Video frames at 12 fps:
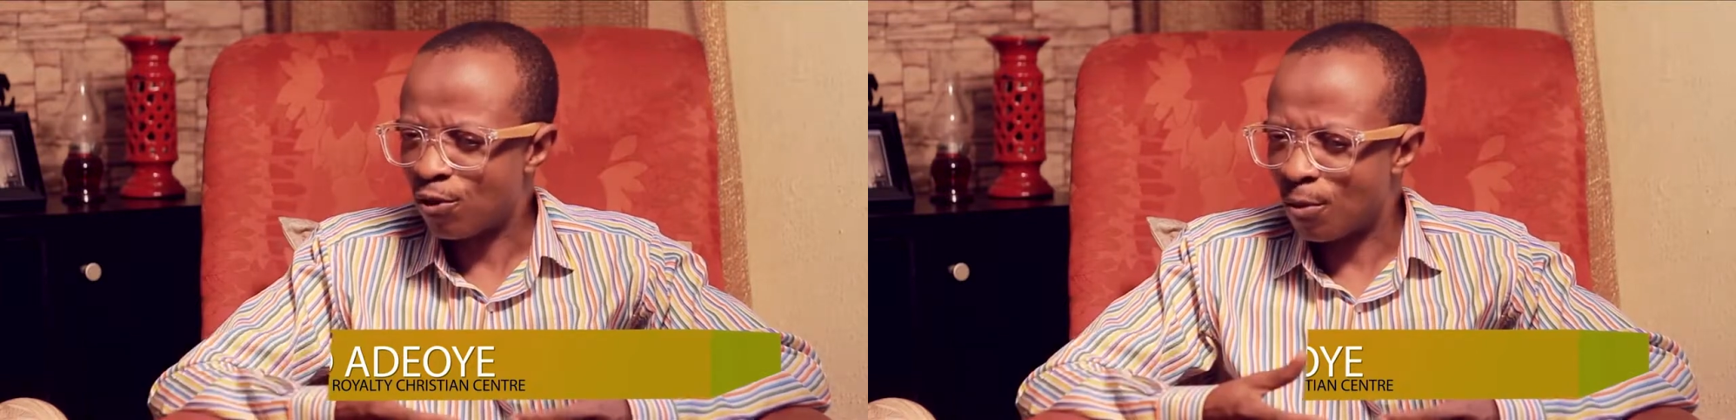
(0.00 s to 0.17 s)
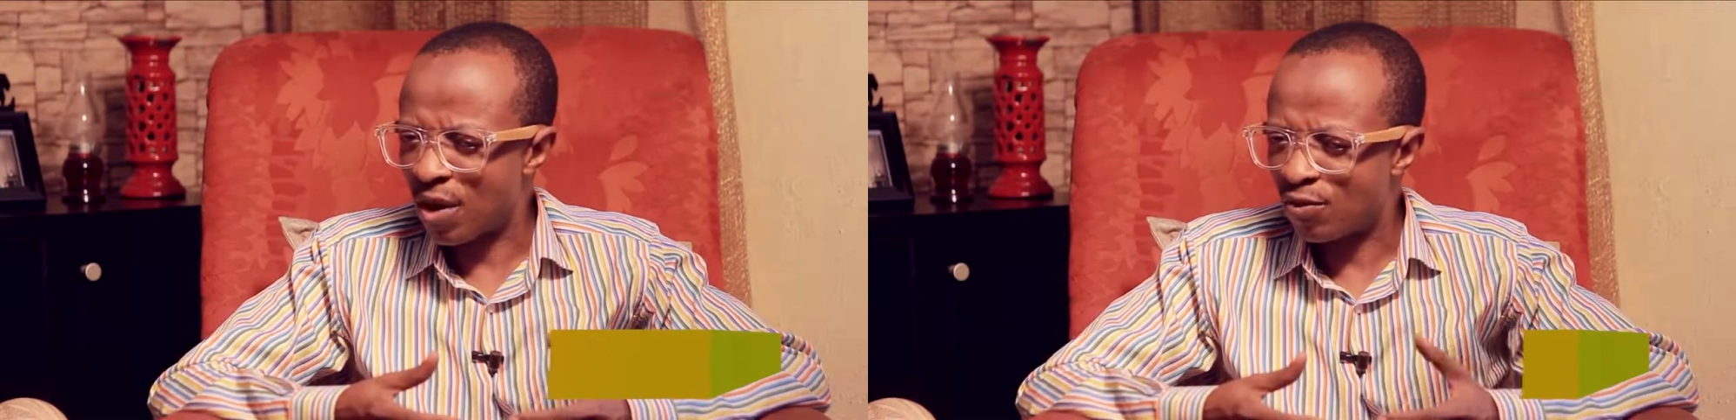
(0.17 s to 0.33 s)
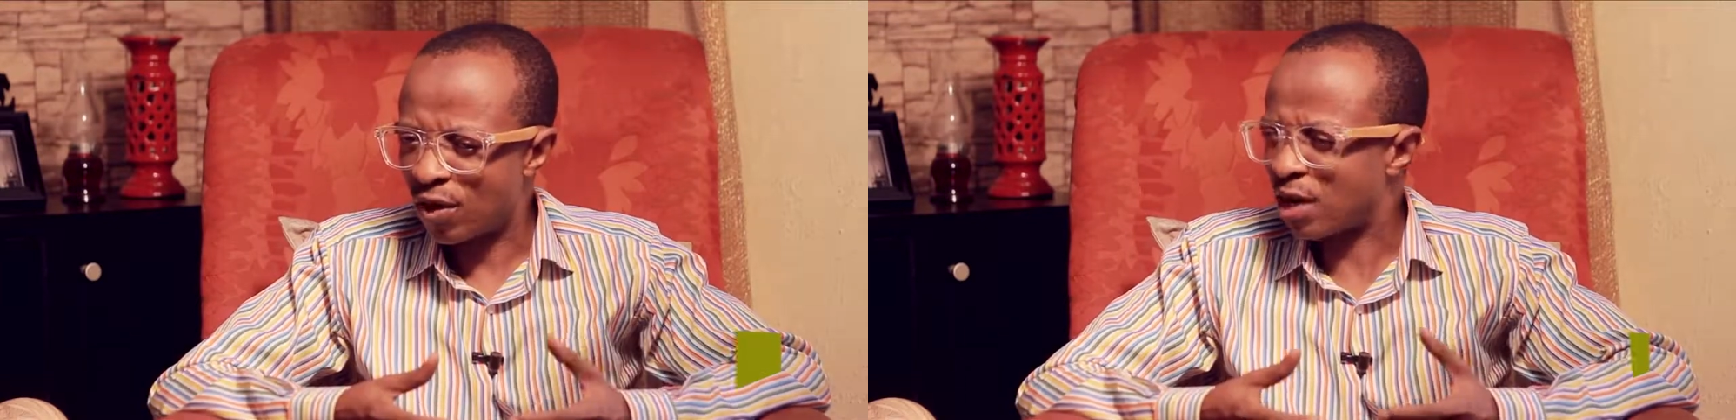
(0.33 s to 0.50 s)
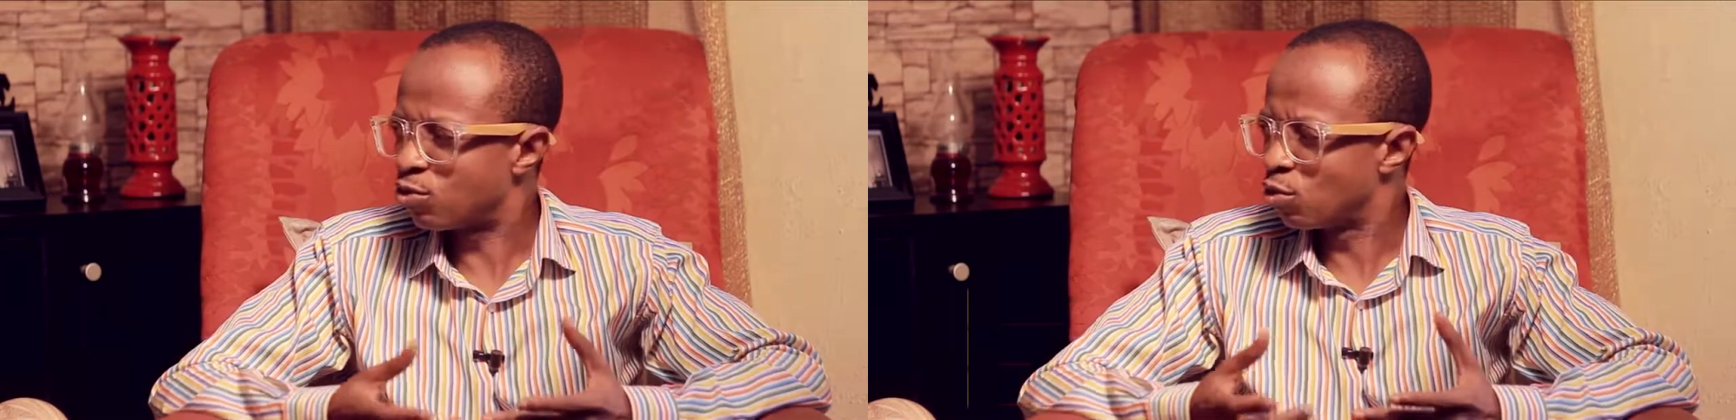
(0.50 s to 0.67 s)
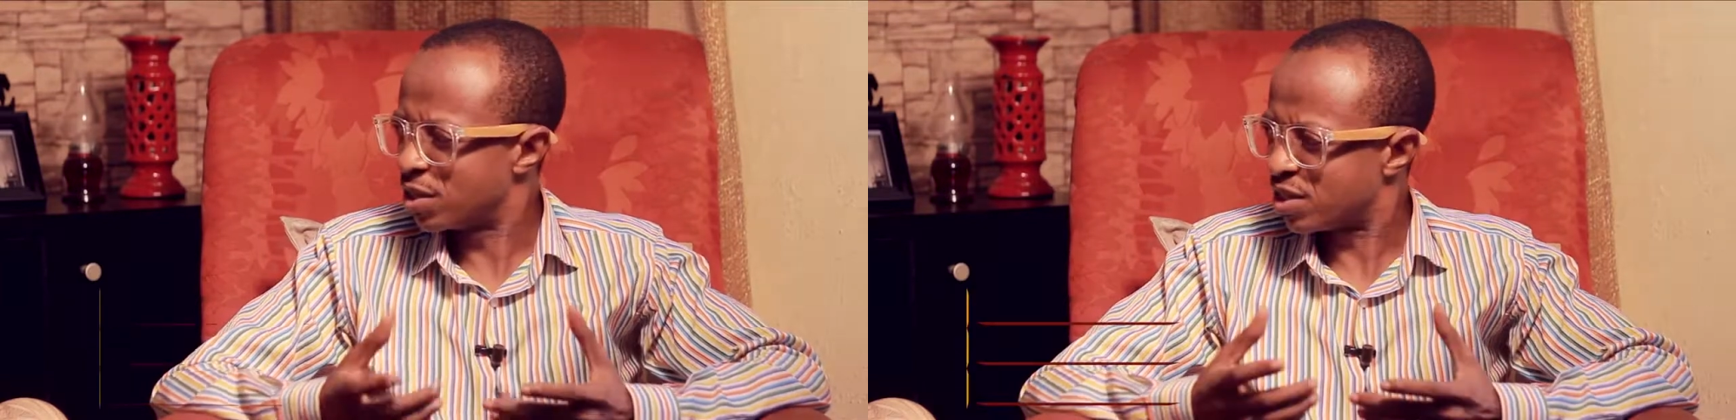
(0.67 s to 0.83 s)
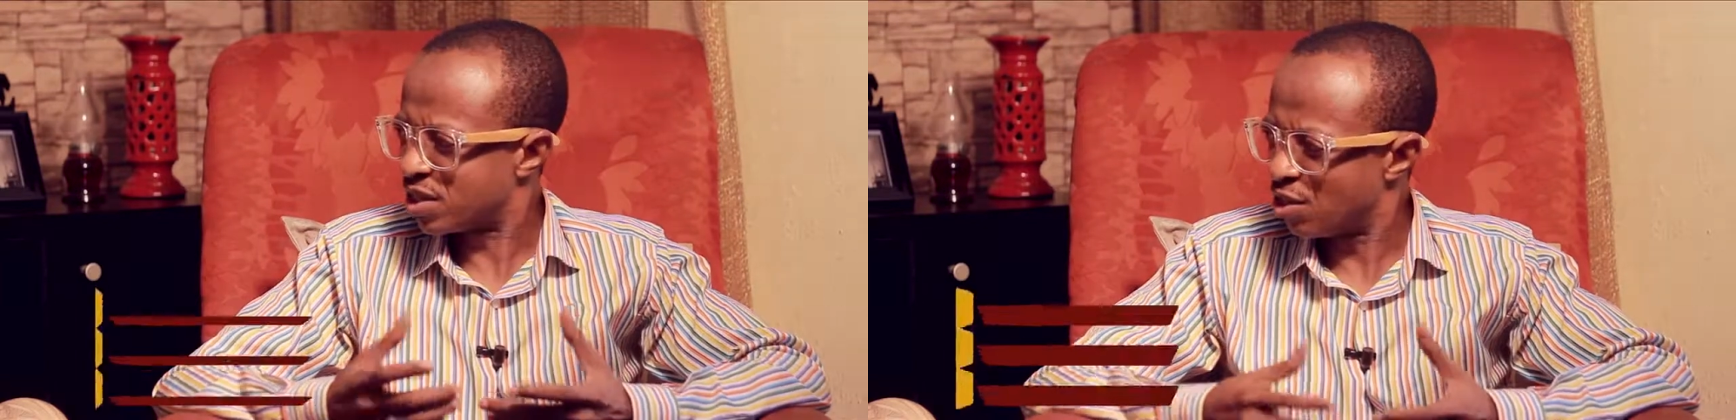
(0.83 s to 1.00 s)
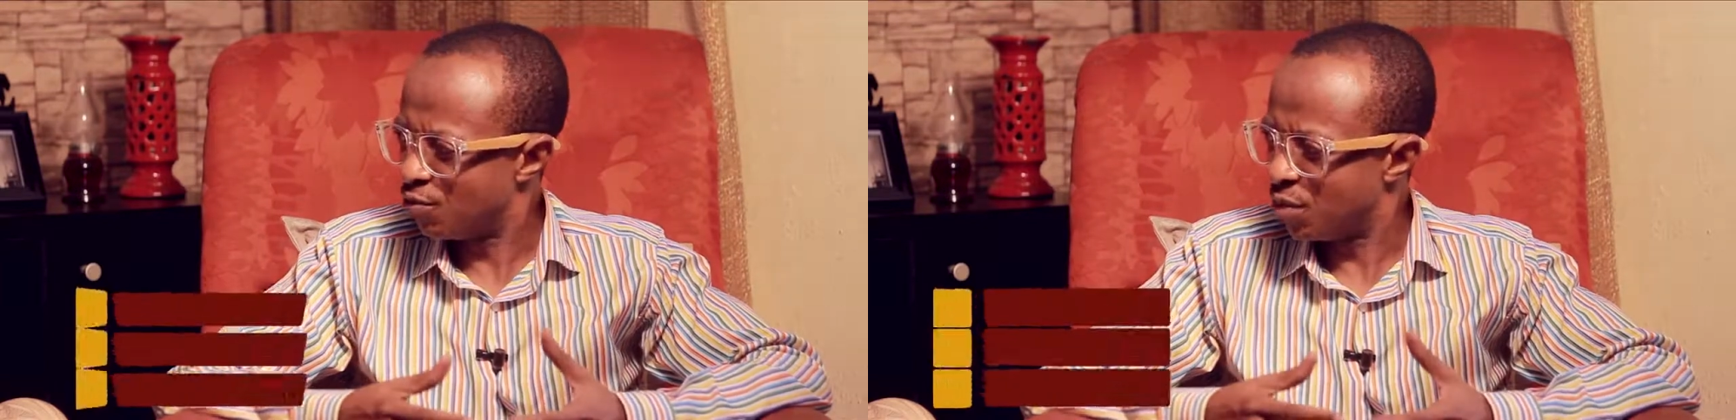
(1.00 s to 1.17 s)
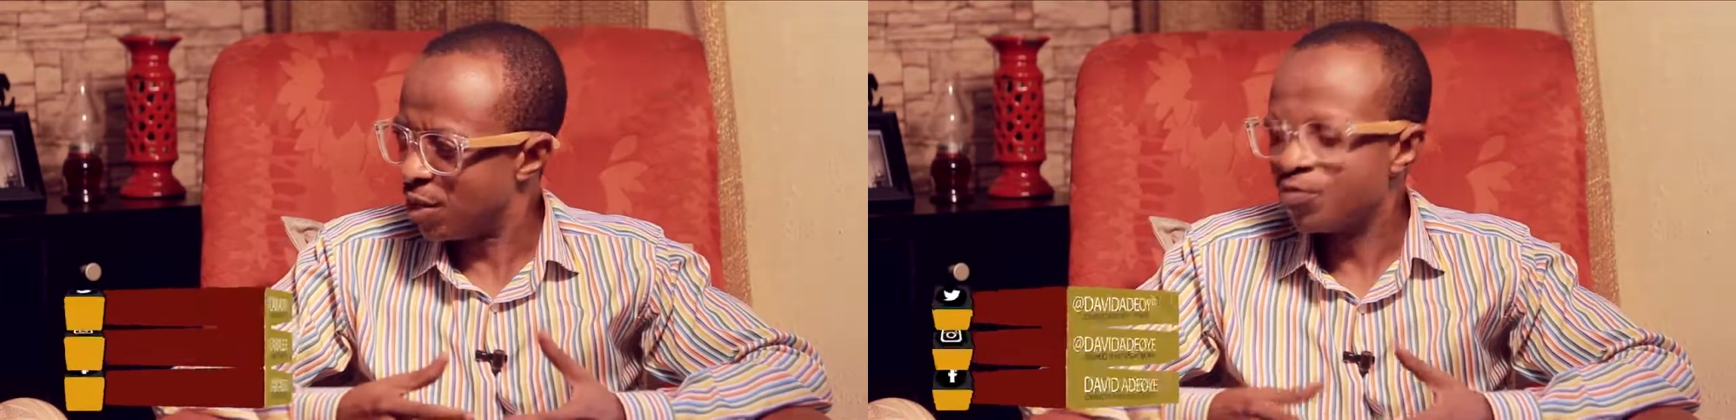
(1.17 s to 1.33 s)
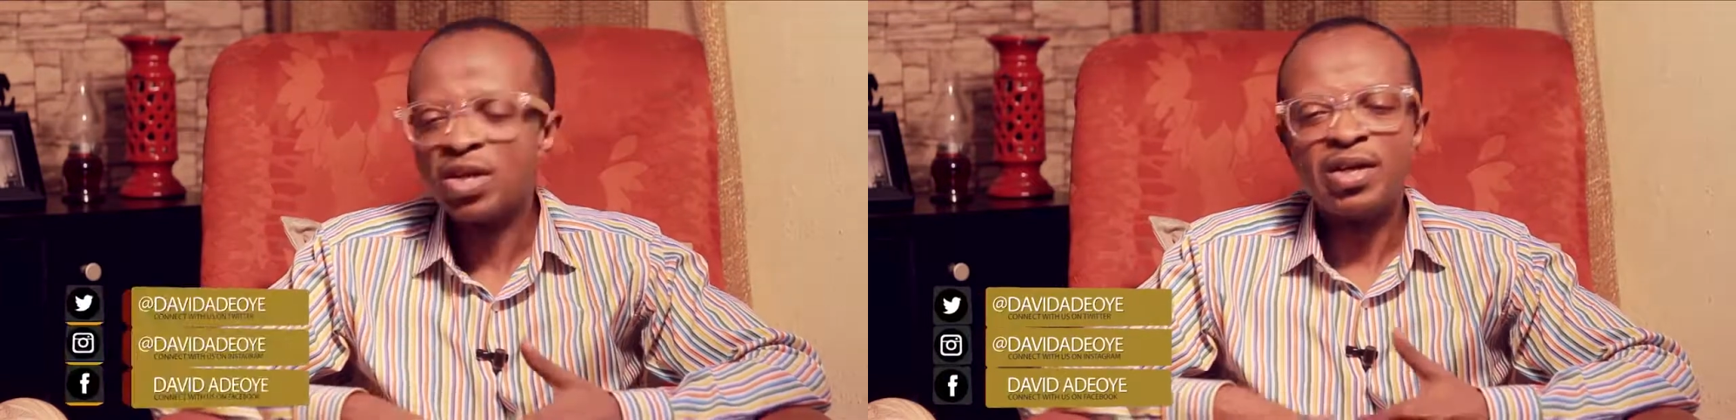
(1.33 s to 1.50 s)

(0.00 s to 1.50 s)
my father to receive me?